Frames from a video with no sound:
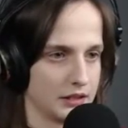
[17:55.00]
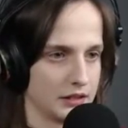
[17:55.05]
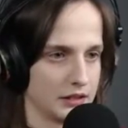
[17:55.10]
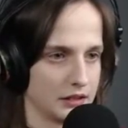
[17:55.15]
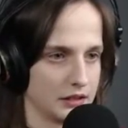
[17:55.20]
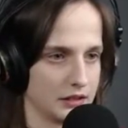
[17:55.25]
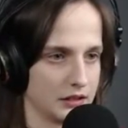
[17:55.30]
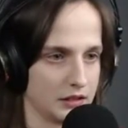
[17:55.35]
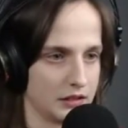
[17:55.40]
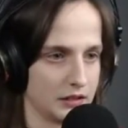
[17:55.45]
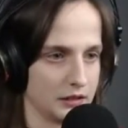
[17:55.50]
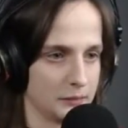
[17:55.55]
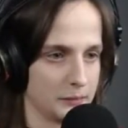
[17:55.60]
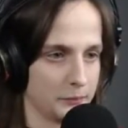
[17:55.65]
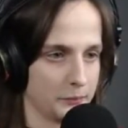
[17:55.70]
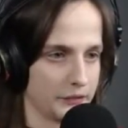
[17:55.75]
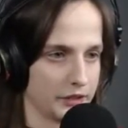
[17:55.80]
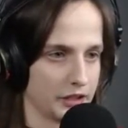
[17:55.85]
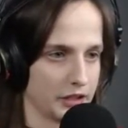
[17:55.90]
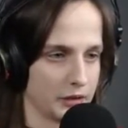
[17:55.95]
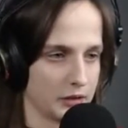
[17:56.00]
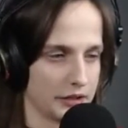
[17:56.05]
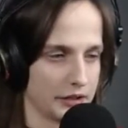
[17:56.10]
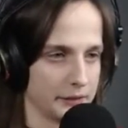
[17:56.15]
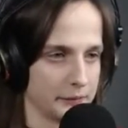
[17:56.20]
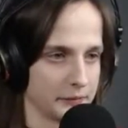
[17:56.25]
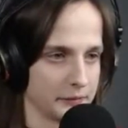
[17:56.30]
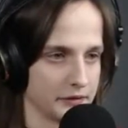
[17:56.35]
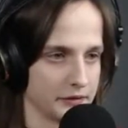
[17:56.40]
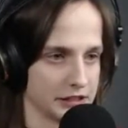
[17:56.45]

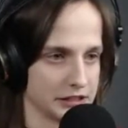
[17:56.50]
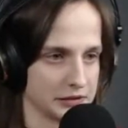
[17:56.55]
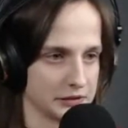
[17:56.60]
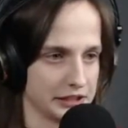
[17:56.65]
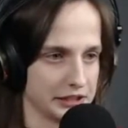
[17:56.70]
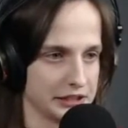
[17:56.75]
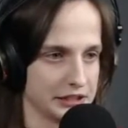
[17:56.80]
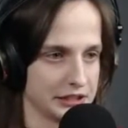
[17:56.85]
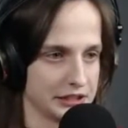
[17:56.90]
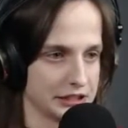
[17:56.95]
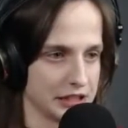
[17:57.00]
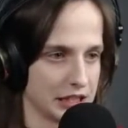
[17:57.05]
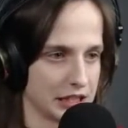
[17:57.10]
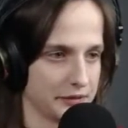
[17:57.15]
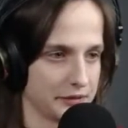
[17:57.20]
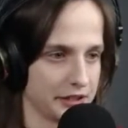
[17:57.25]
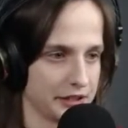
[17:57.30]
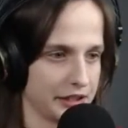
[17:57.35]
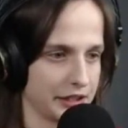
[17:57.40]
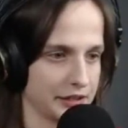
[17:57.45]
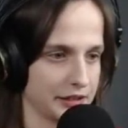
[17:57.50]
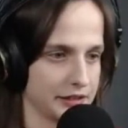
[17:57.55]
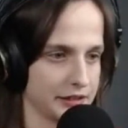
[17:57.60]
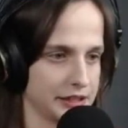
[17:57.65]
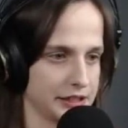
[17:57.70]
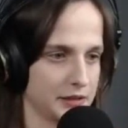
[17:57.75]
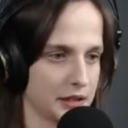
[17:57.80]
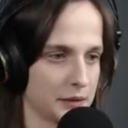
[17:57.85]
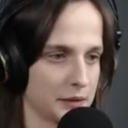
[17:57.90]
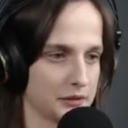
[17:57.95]
Alright, let's greet this guy very
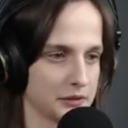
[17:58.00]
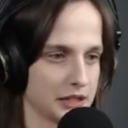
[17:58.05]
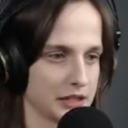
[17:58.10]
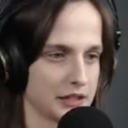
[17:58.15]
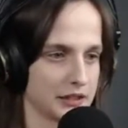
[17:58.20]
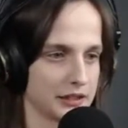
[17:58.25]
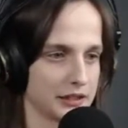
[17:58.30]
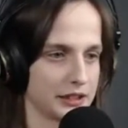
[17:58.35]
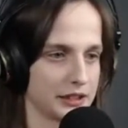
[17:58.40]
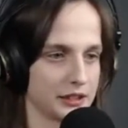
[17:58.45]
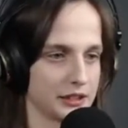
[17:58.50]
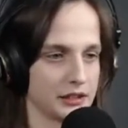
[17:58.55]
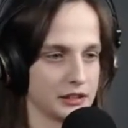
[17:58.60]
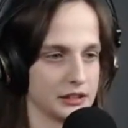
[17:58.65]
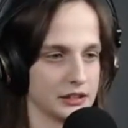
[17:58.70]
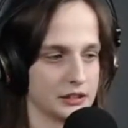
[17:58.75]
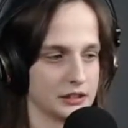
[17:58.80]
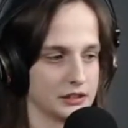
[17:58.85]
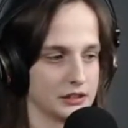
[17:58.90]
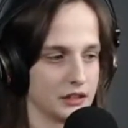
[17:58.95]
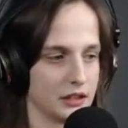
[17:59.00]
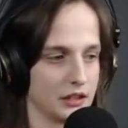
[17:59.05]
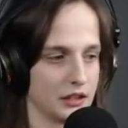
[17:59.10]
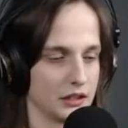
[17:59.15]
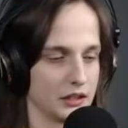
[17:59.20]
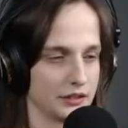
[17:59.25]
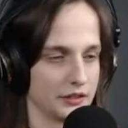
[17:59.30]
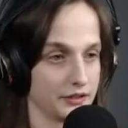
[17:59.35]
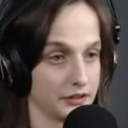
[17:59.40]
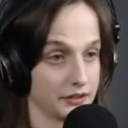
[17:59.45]
kindly, grab the ladder here.
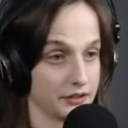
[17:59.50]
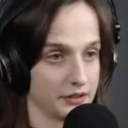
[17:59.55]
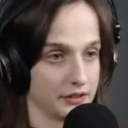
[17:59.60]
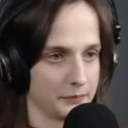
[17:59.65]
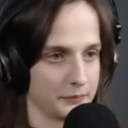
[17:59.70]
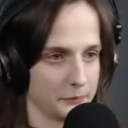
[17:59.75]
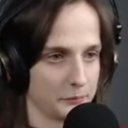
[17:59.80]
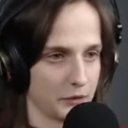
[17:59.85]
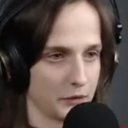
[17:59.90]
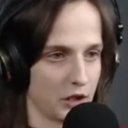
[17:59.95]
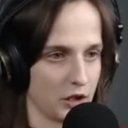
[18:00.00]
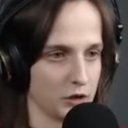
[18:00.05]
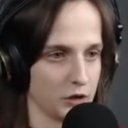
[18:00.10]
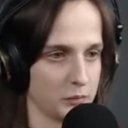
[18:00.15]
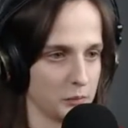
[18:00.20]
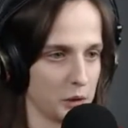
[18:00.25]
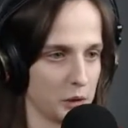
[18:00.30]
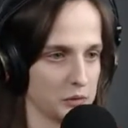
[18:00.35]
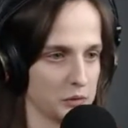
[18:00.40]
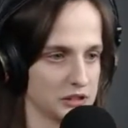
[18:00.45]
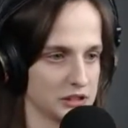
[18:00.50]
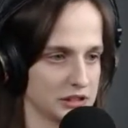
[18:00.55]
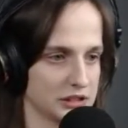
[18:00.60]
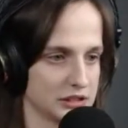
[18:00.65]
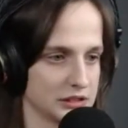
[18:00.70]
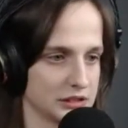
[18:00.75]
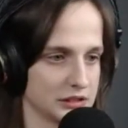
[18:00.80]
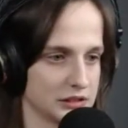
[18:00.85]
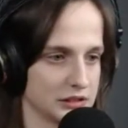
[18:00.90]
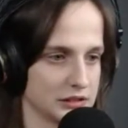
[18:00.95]

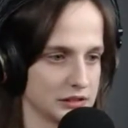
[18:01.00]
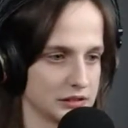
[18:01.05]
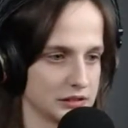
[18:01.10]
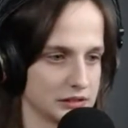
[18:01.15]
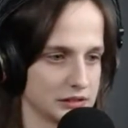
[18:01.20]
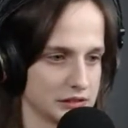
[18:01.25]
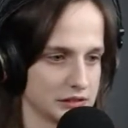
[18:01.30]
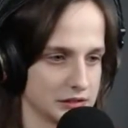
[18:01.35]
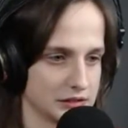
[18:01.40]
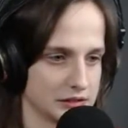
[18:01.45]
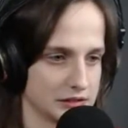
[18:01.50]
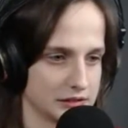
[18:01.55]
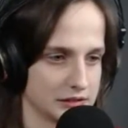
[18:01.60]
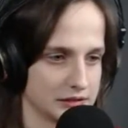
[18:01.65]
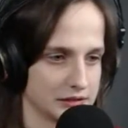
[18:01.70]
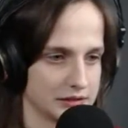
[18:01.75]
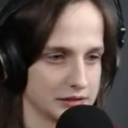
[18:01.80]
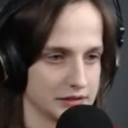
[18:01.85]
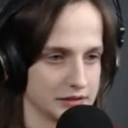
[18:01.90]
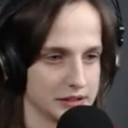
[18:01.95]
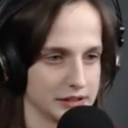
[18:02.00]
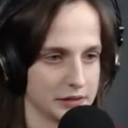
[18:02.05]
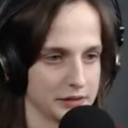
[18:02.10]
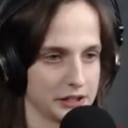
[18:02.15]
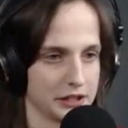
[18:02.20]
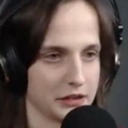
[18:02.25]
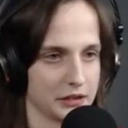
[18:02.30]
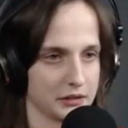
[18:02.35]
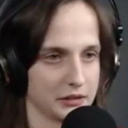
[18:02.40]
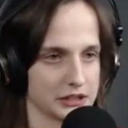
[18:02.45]
Almost. There
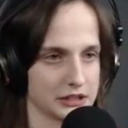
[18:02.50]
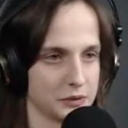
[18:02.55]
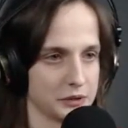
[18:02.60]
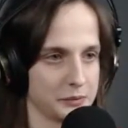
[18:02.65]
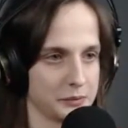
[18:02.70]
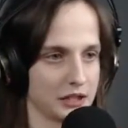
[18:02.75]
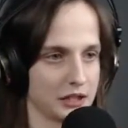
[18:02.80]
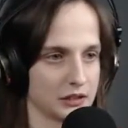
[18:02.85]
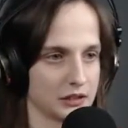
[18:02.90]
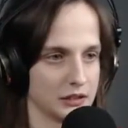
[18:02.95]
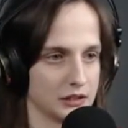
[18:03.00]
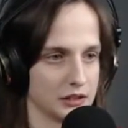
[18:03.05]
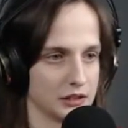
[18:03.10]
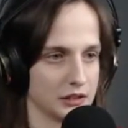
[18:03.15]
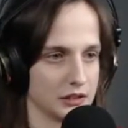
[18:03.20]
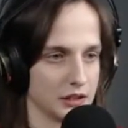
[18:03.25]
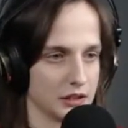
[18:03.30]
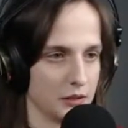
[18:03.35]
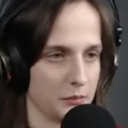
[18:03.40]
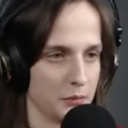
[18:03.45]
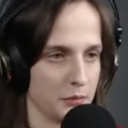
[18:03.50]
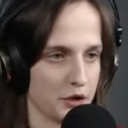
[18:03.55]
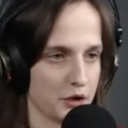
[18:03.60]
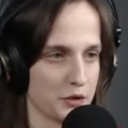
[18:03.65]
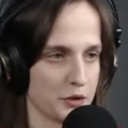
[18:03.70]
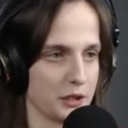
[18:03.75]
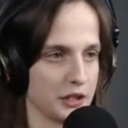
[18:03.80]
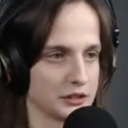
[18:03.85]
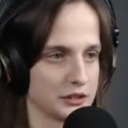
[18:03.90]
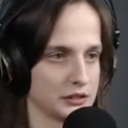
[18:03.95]
we go, that's way better. Push
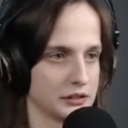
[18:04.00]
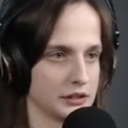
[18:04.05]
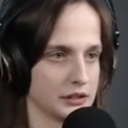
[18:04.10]
the button,